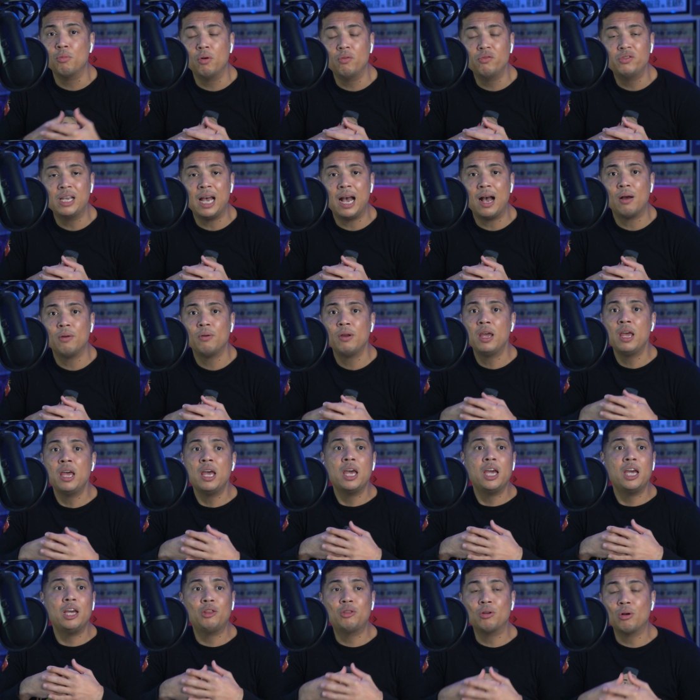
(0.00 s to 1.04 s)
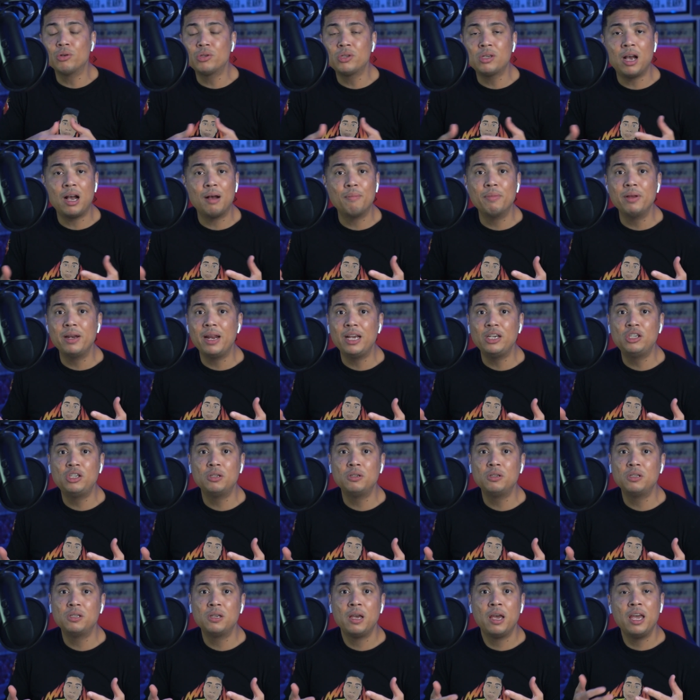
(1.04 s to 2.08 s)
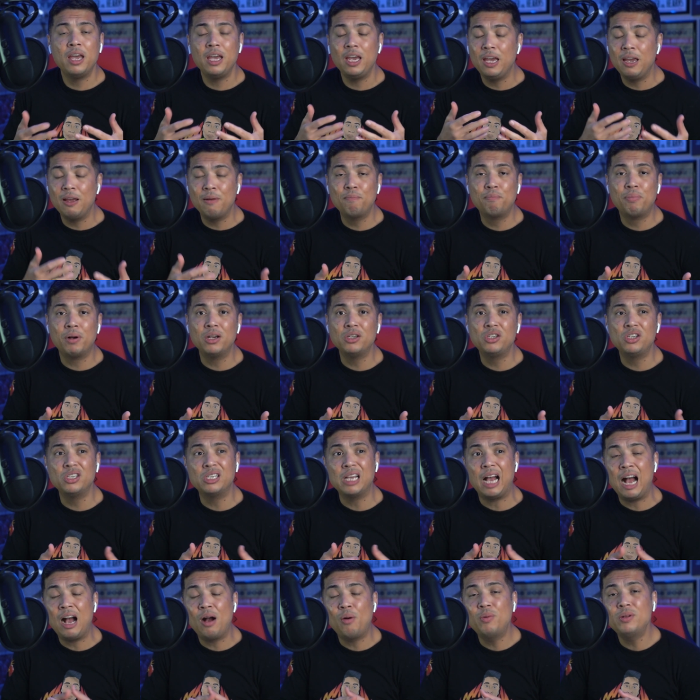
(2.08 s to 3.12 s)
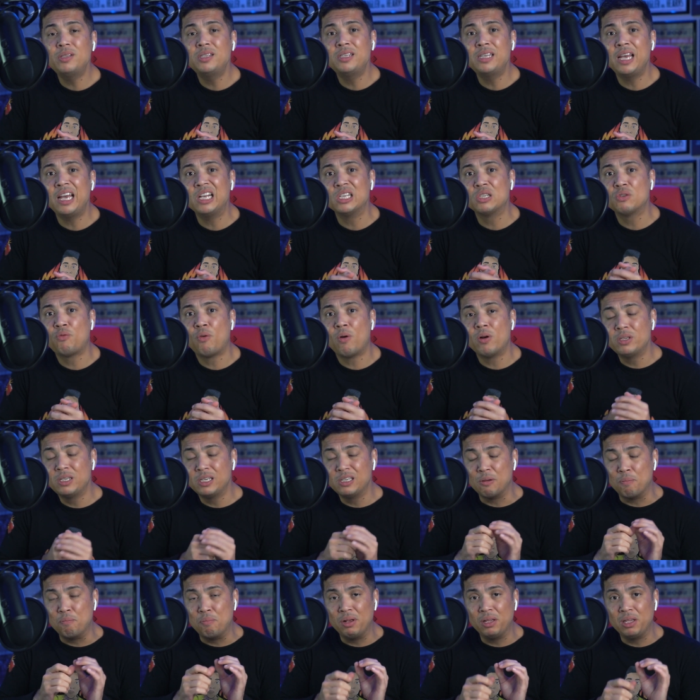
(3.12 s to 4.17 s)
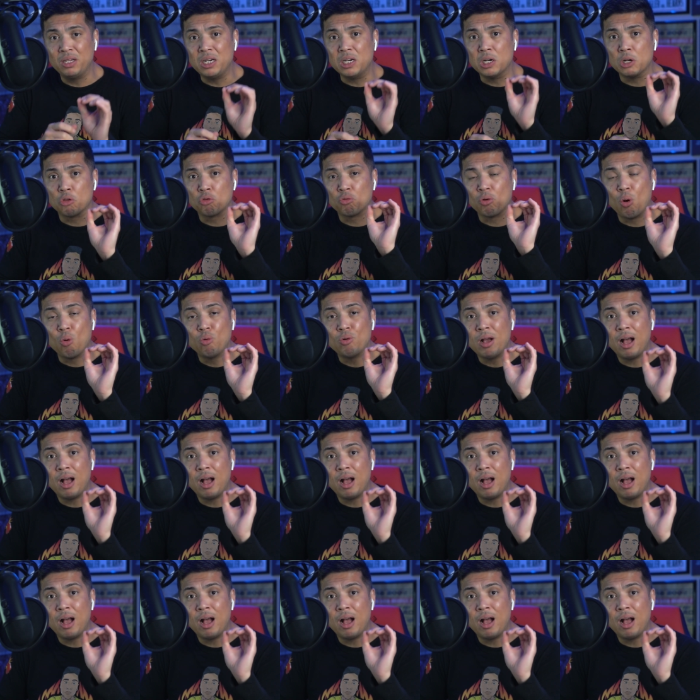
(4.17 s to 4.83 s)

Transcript: moves out, he throws combinations in bunches. I would say, as far as his ability to throw